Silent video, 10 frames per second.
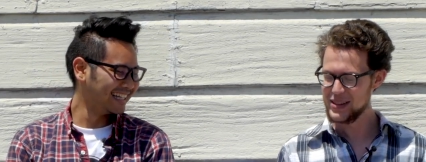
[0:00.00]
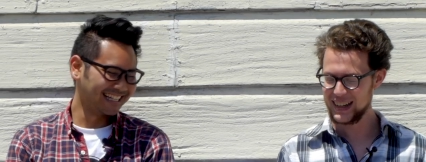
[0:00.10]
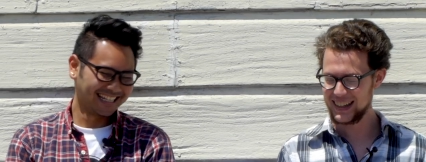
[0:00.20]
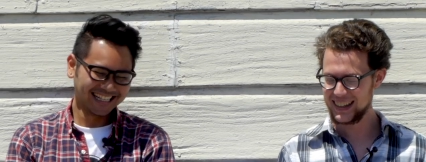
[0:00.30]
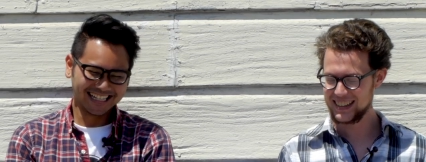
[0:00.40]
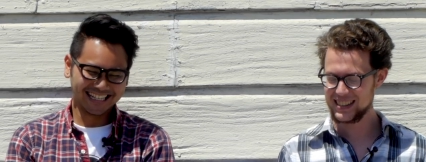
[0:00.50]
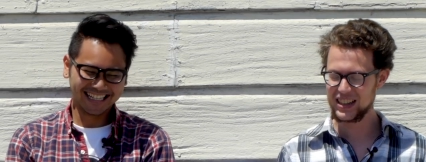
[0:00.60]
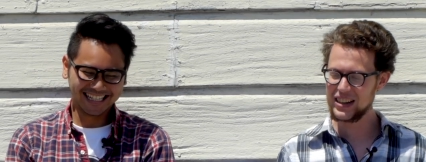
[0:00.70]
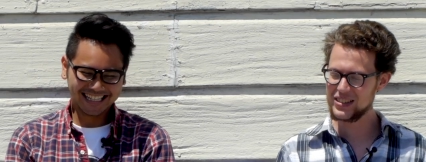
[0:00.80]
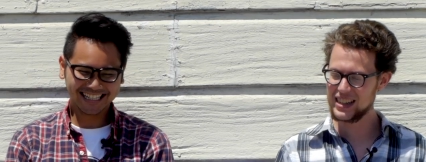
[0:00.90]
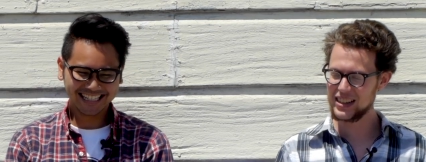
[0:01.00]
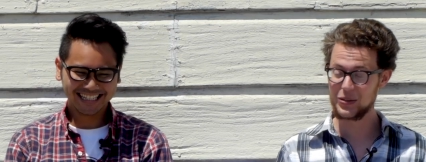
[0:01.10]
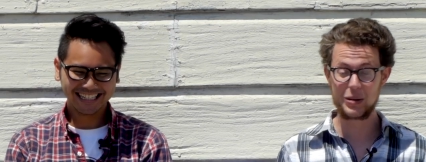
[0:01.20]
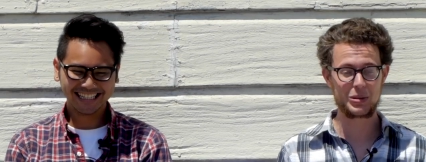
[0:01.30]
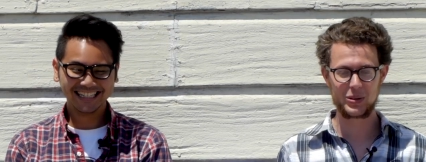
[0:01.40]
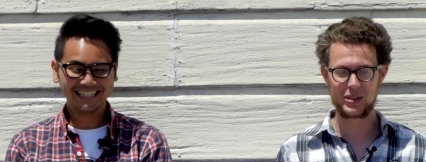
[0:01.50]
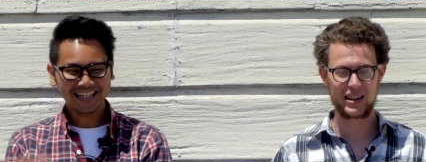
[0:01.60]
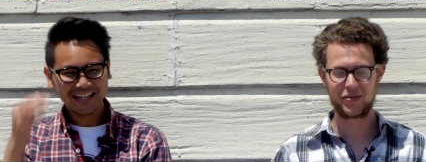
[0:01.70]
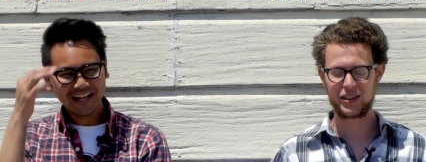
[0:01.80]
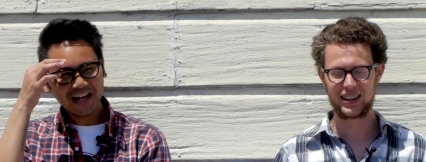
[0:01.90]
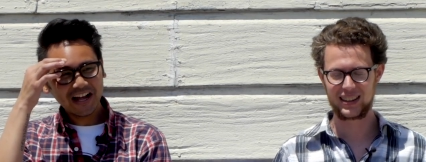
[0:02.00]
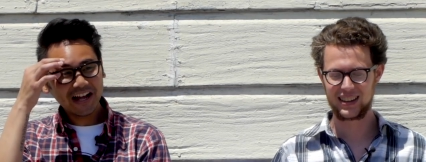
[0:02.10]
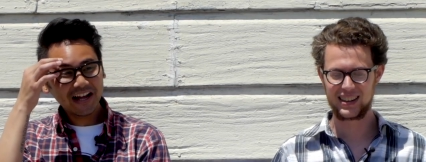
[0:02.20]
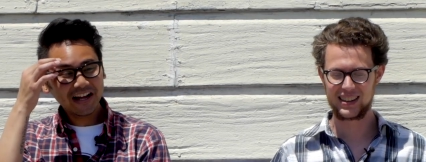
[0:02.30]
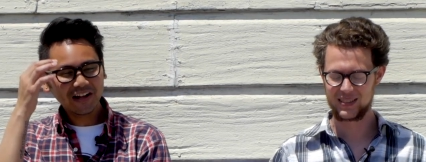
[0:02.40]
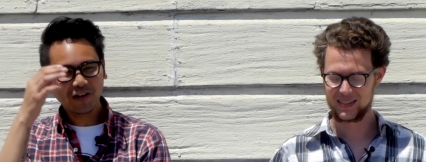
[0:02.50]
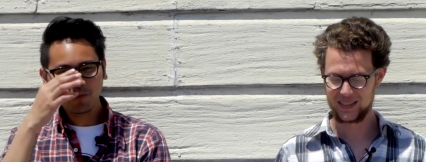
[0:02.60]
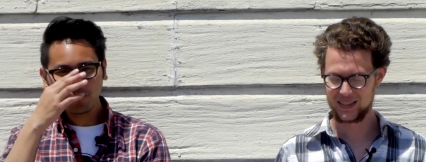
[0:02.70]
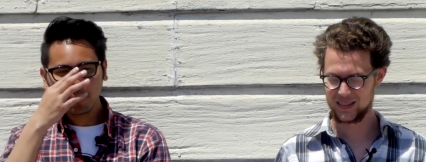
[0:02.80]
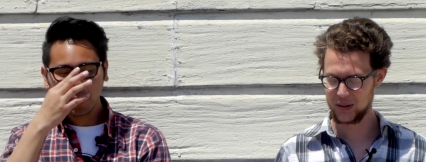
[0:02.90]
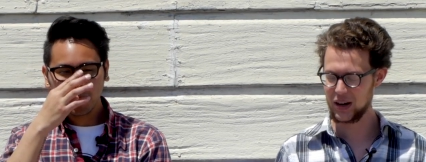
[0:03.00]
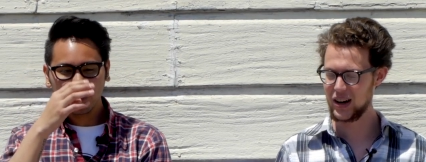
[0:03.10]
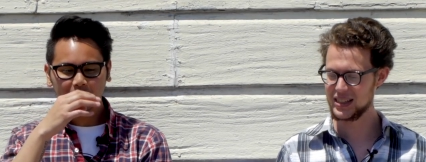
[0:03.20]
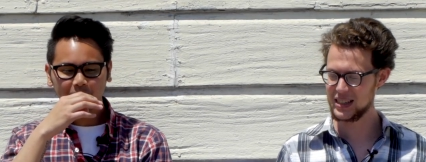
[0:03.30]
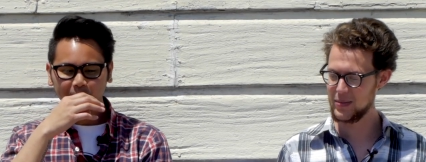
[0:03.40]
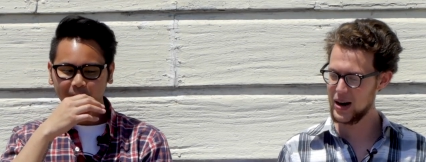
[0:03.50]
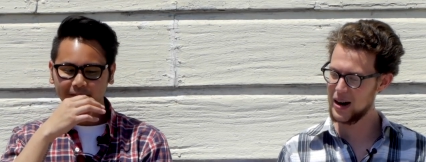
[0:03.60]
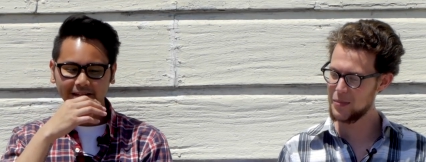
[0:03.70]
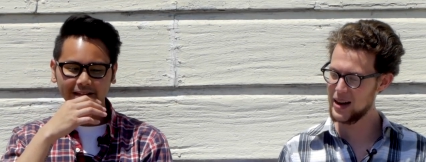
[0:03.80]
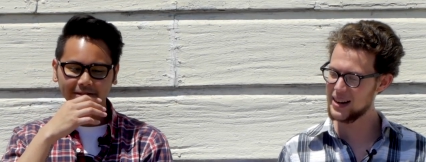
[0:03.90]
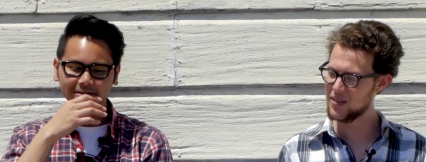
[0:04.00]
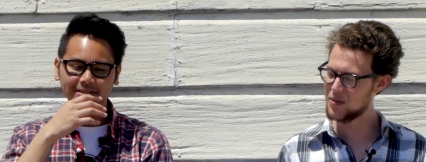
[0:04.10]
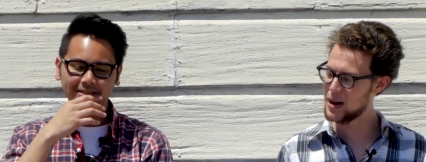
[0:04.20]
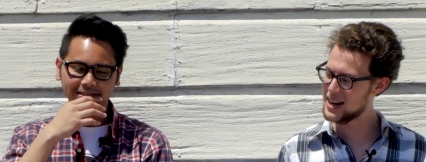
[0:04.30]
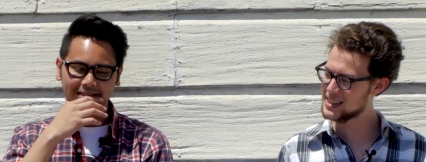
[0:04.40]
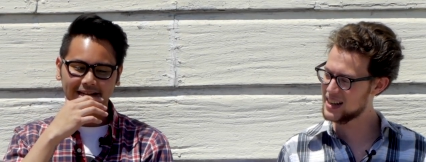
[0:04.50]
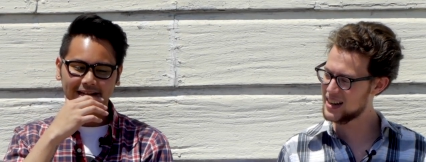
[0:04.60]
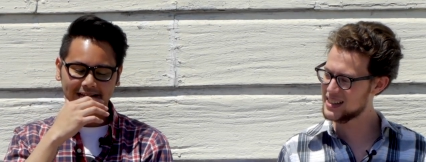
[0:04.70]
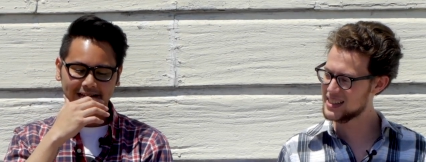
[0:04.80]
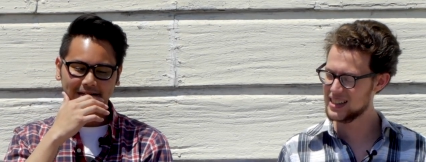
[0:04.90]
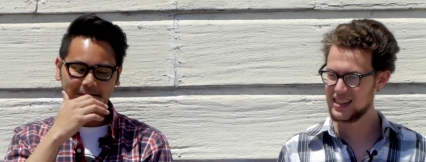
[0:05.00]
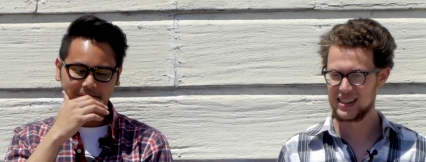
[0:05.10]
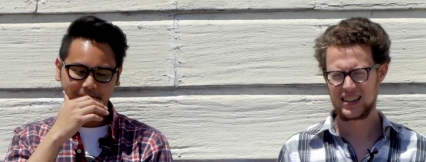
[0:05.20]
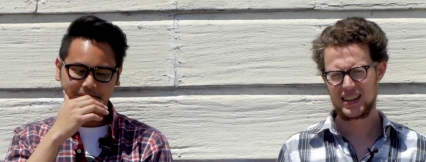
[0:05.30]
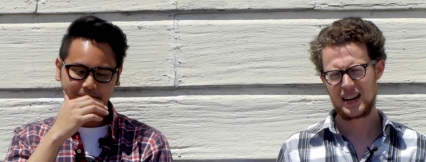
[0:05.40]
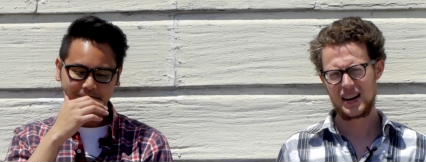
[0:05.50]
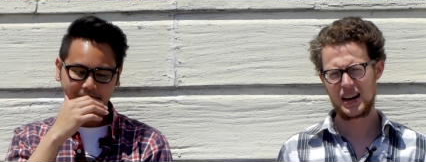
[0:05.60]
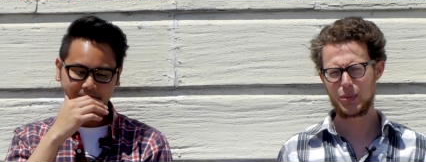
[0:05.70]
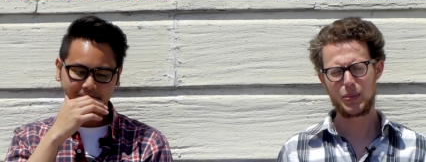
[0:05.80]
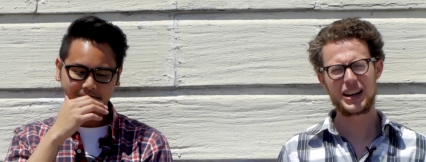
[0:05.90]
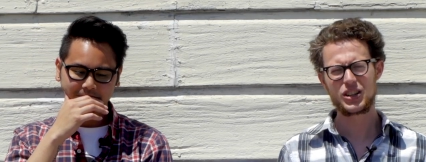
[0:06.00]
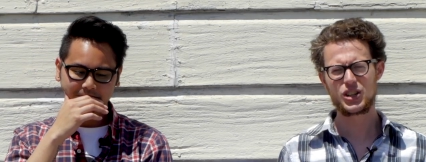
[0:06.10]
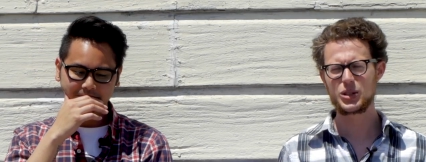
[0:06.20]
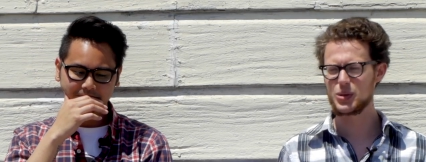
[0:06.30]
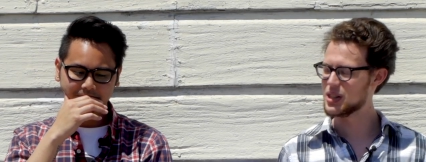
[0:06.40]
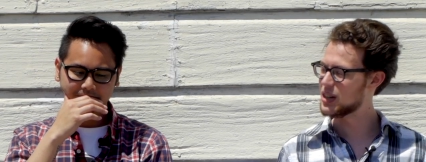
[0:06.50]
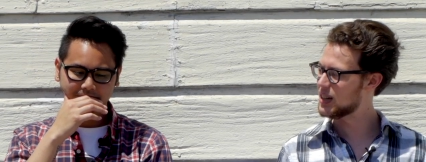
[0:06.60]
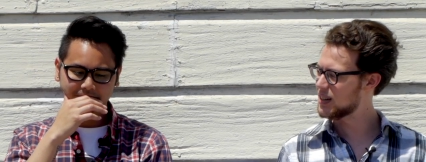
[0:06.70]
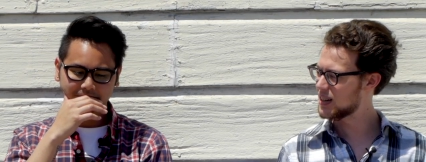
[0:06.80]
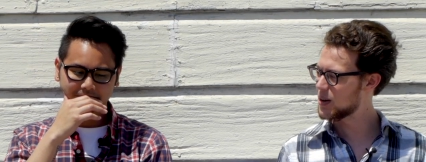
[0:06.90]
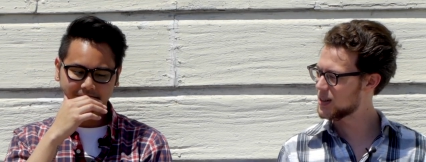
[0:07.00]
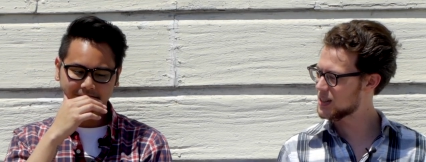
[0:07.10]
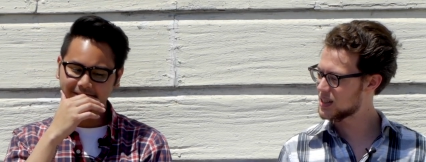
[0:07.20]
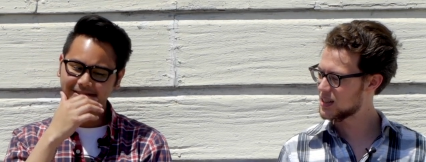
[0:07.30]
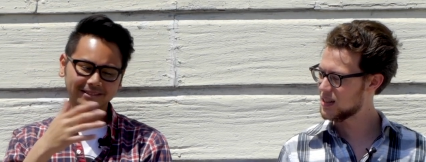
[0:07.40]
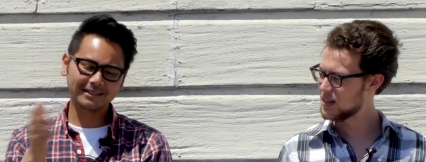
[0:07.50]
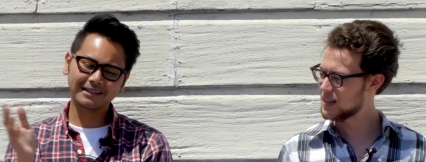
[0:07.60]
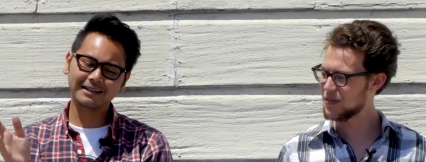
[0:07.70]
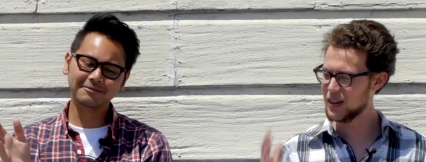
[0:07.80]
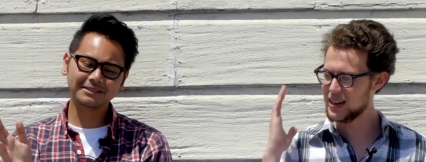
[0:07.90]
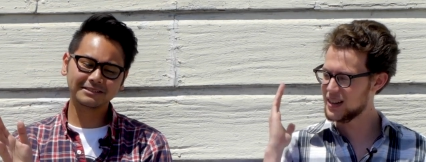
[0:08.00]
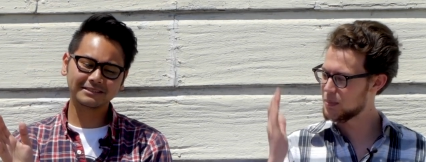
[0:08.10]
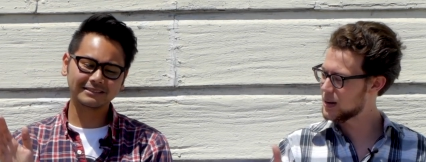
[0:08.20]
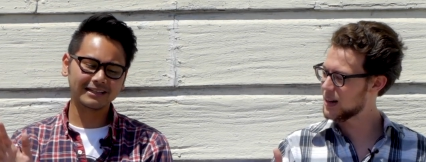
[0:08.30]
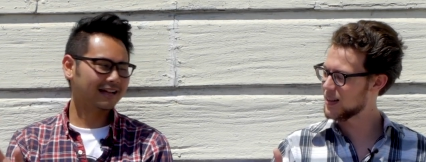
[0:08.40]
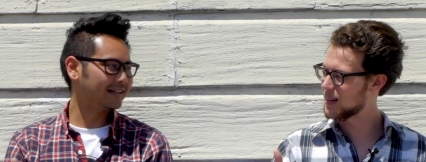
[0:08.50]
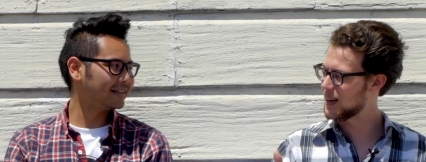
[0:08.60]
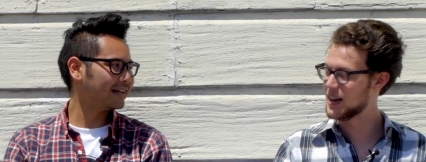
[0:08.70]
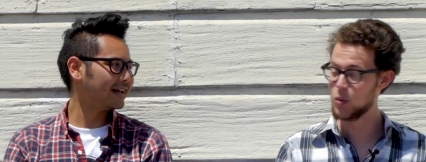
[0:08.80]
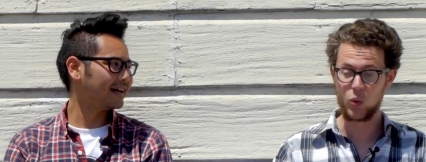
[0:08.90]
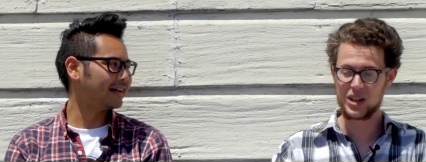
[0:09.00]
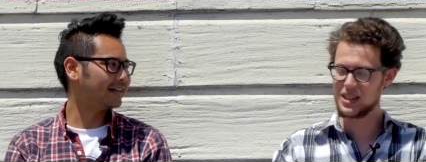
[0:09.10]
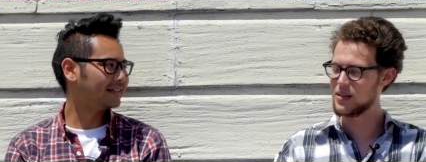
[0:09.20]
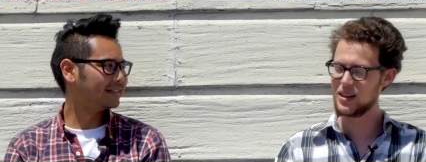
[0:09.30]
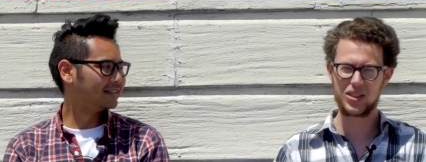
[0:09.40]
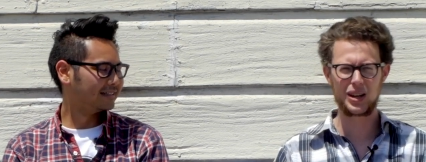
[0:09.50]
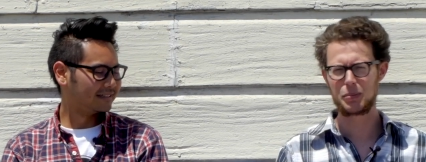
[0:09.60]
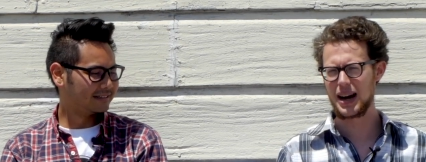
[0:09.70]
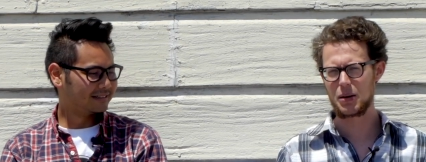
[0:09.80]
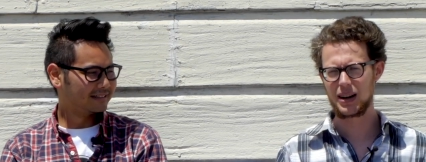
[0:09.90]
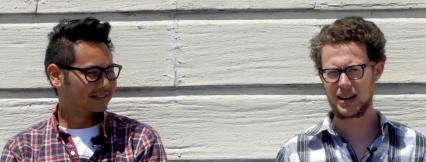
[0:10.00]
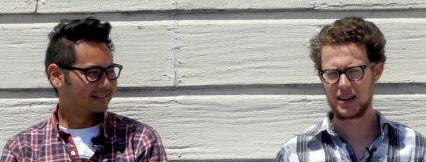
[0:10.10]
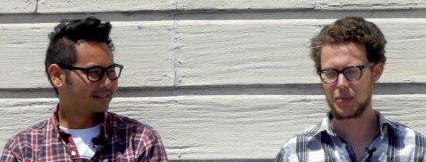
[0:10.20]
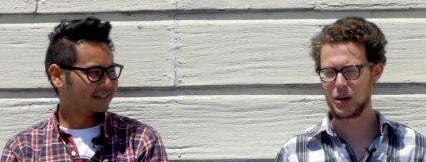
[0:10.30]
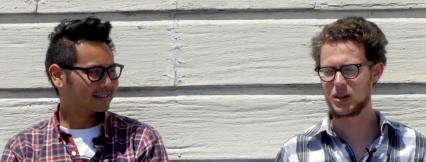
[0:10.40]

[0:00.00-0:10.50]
Speaker 1: but uh, so that was that. The ribs definitely were awesome. Um, out was, of my sides, yeah. um, the mac and cheese was good. It was definitely it was, middle of the line. Yeah. It wasn't nothing bad about it, but it